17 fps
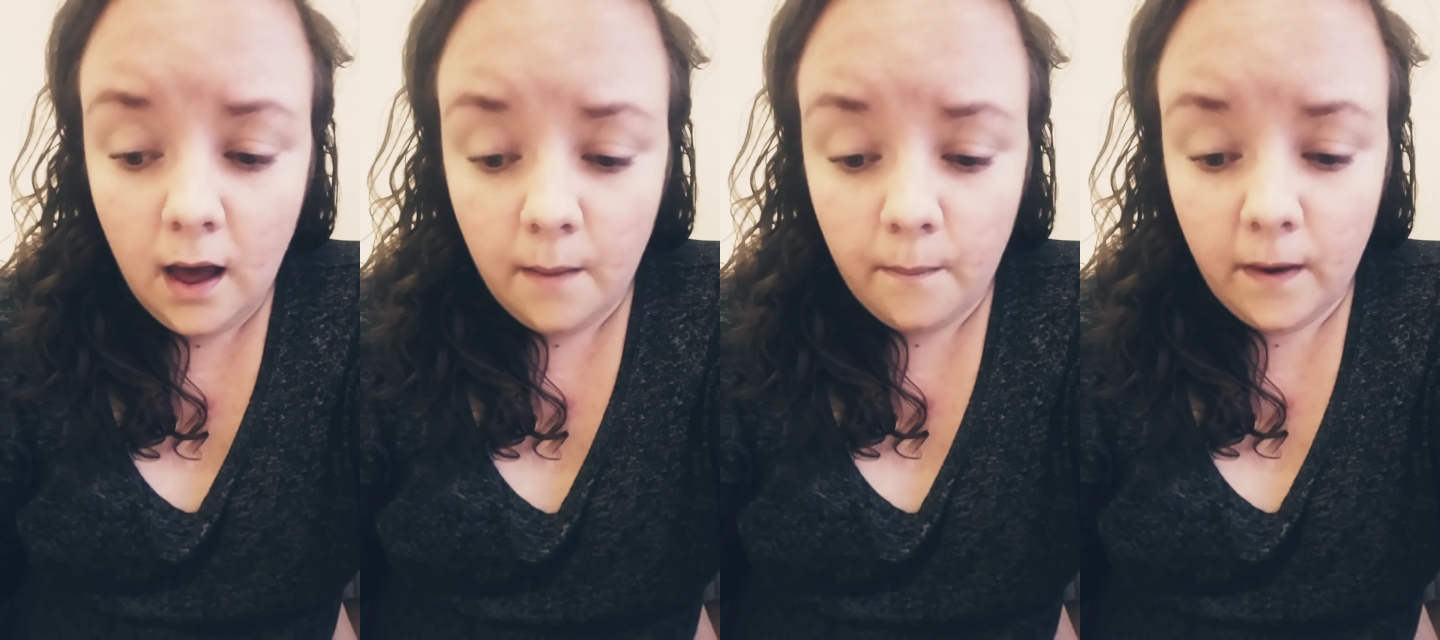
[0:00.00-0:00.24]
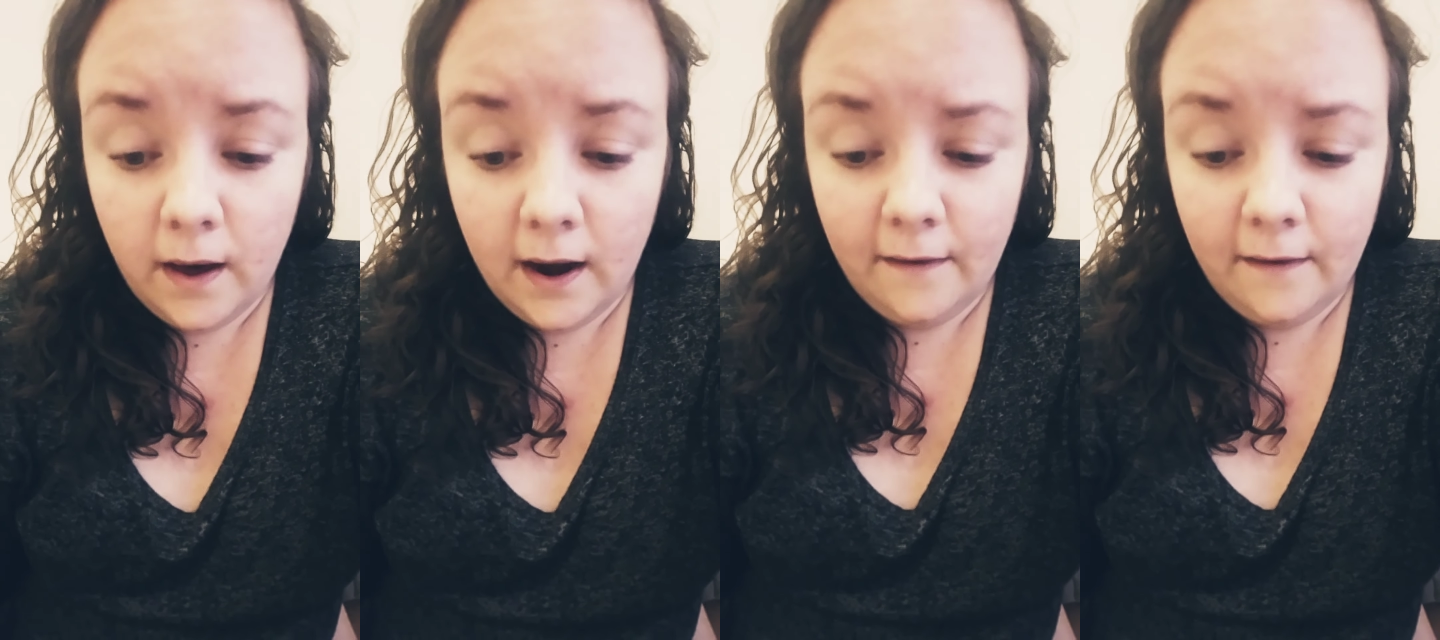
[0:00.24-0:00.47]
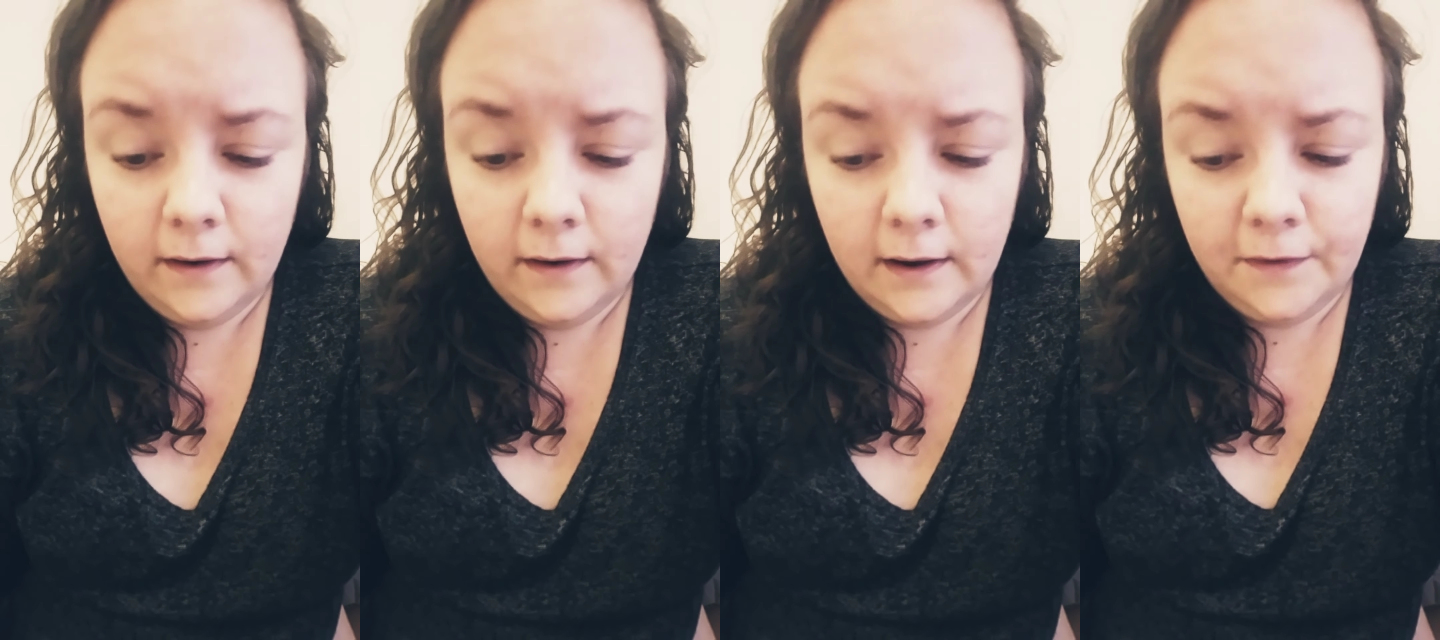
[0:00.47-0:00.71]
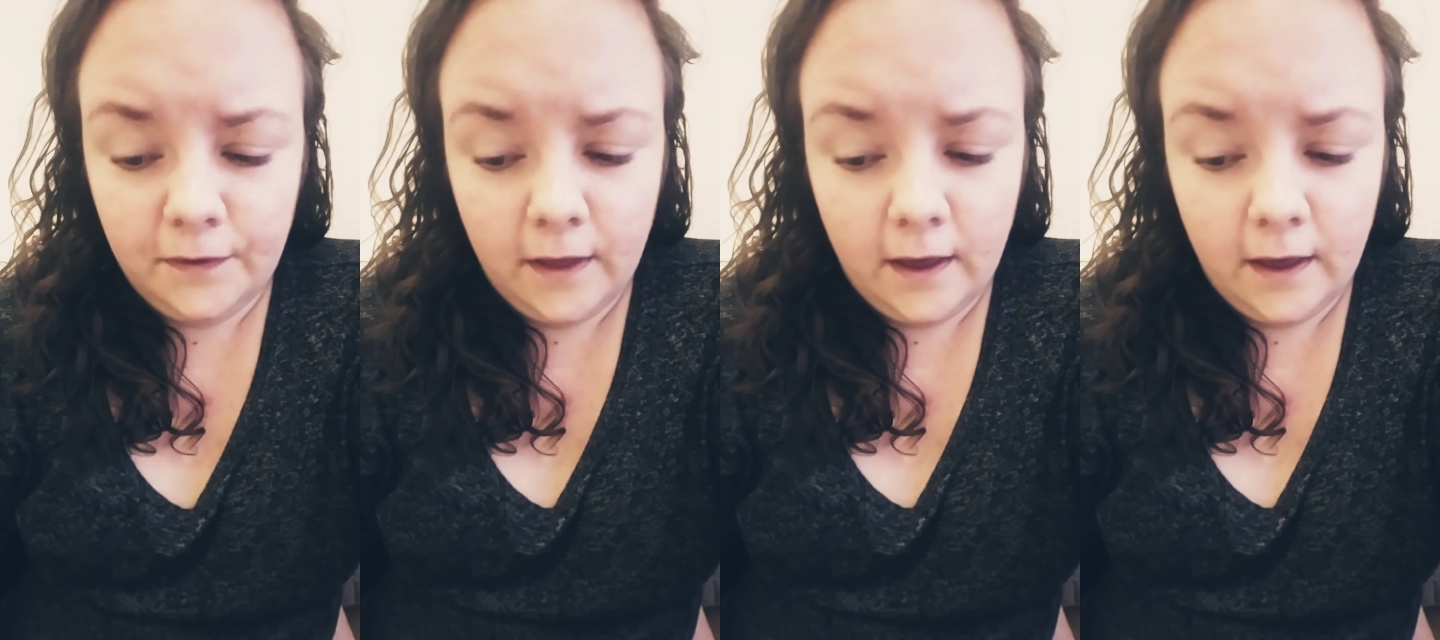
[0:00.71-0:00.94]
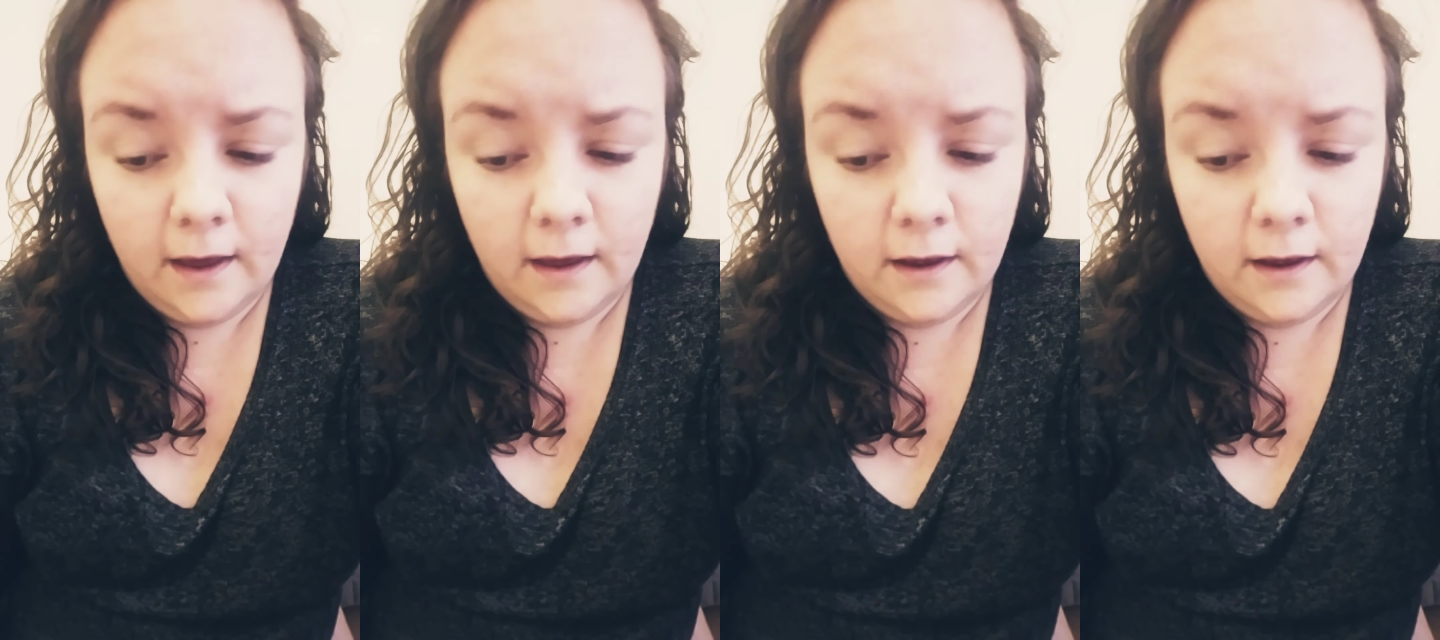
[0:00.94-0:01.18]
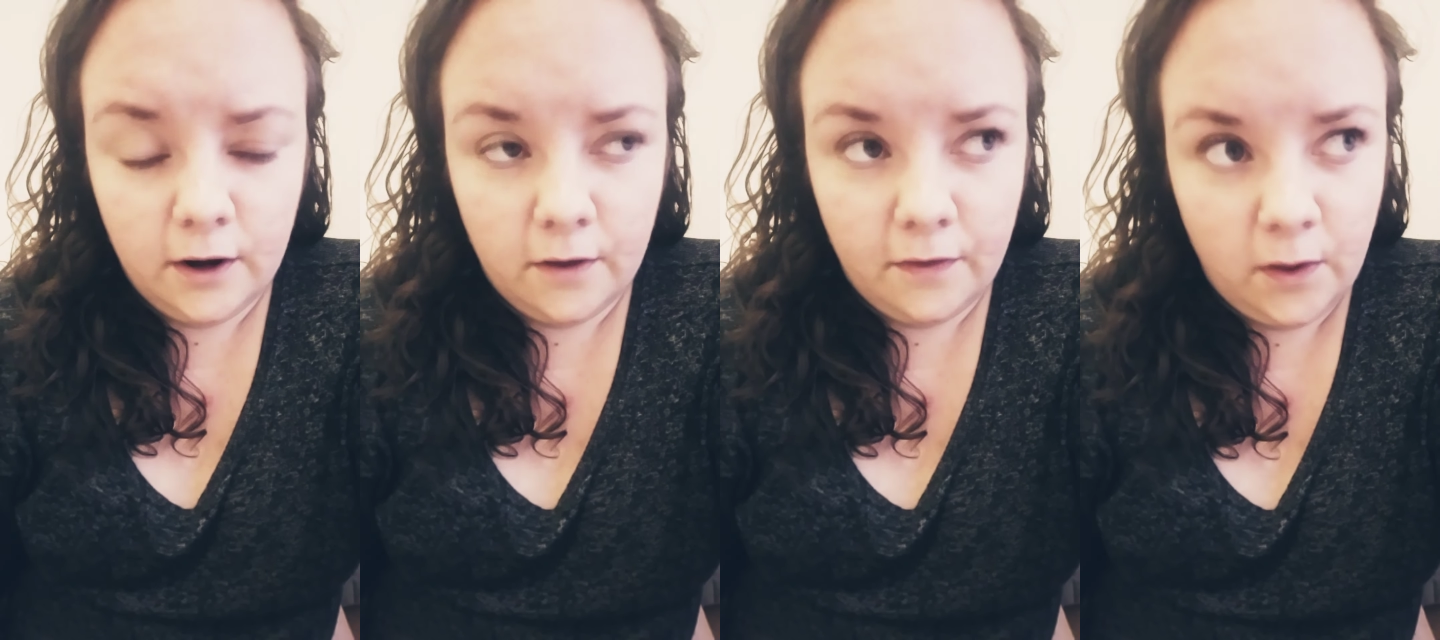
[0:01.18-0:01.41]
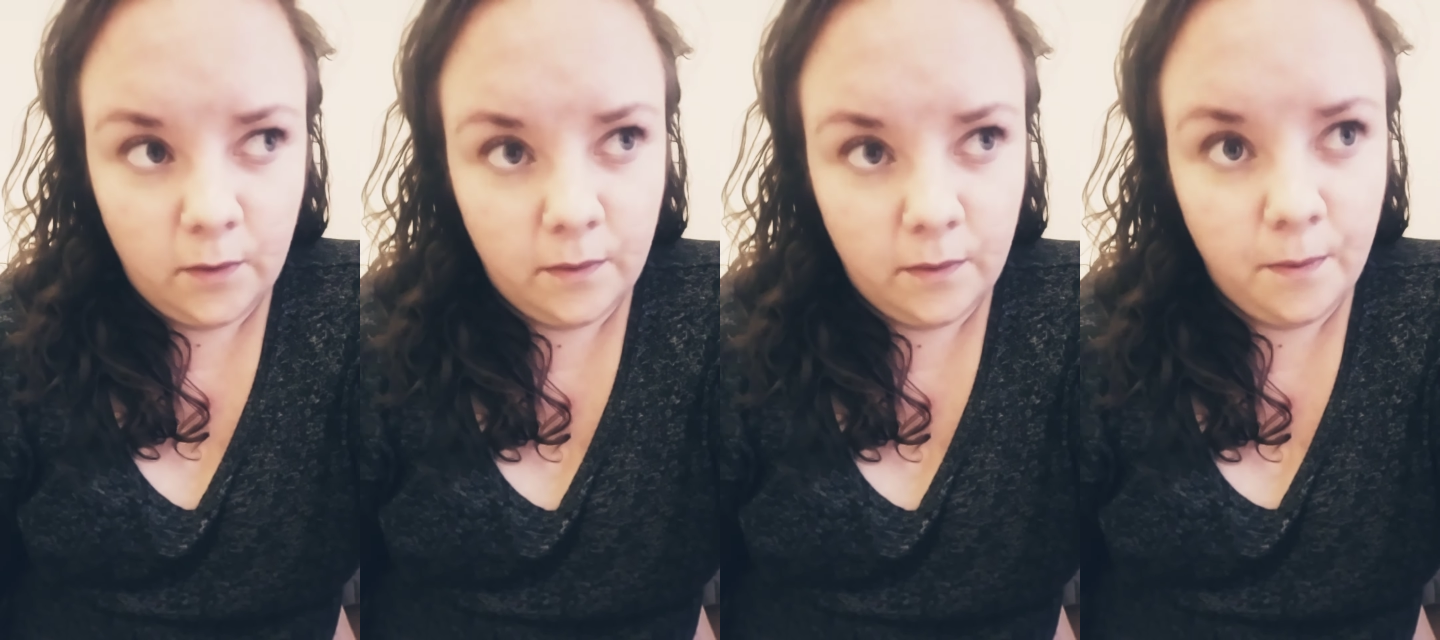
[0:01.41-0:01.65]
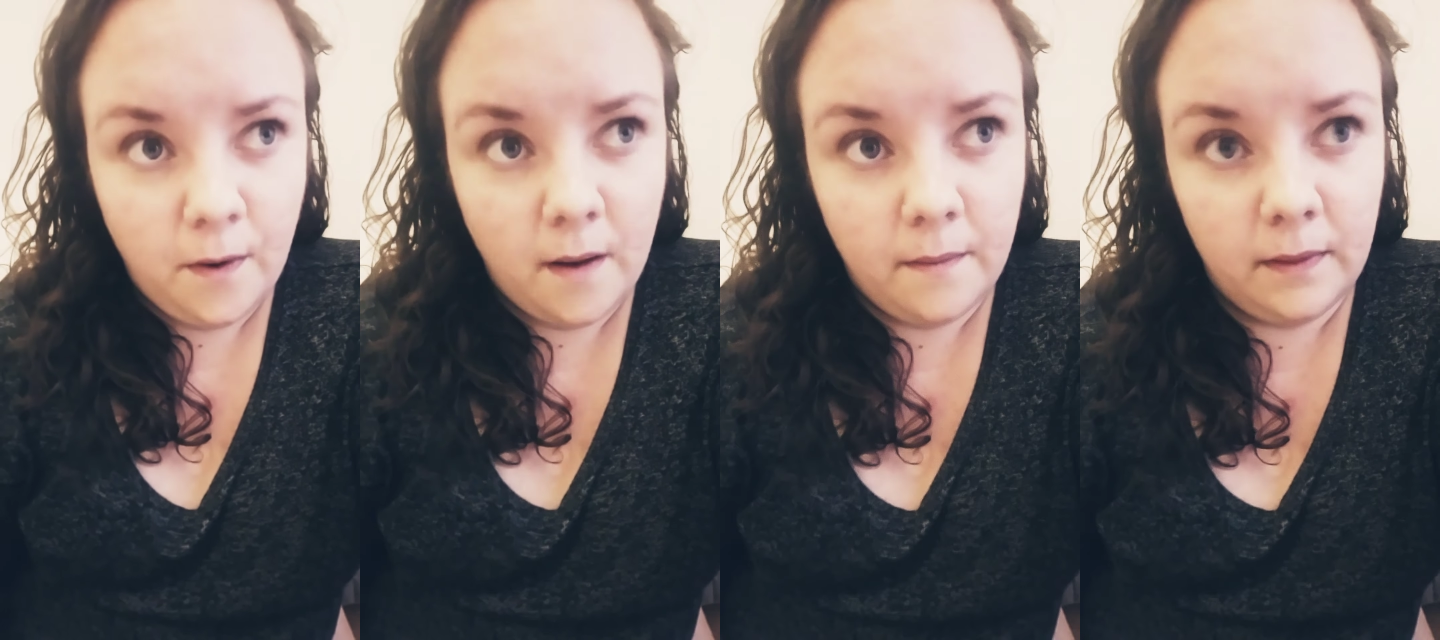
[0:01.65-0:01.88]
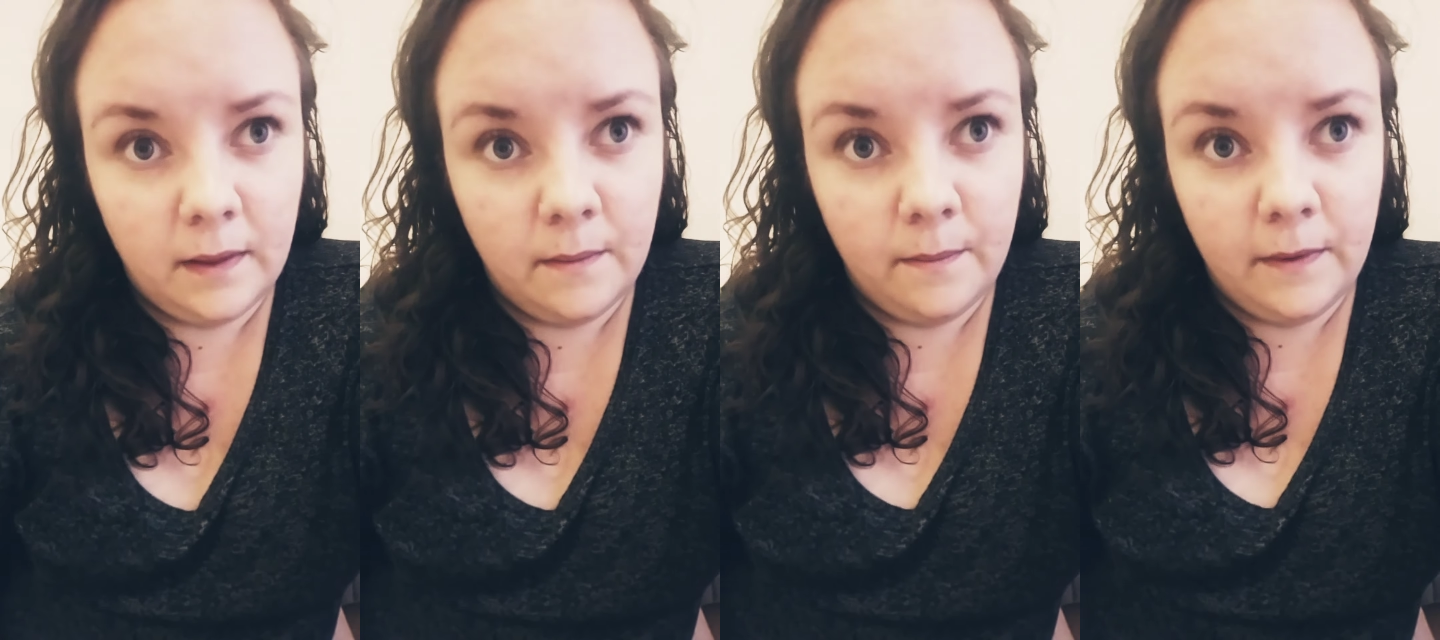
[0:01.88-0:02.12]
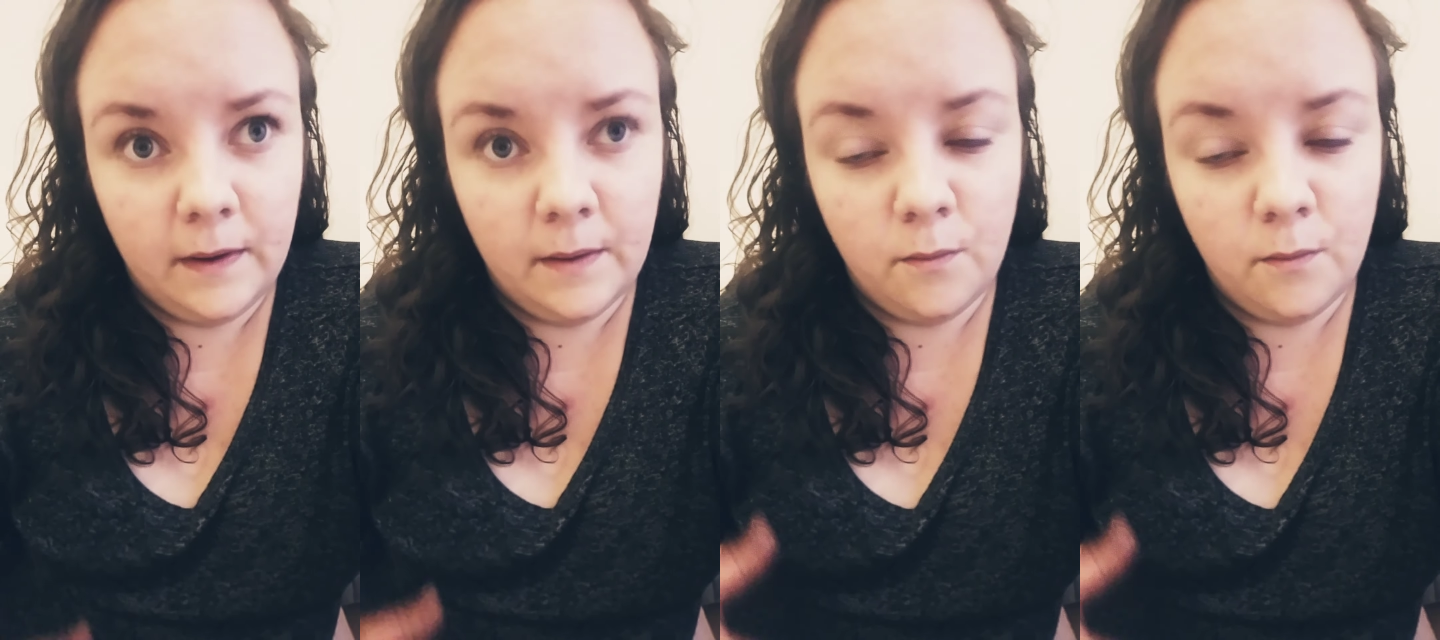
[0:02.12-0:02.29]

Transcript: but I feel like they would probably be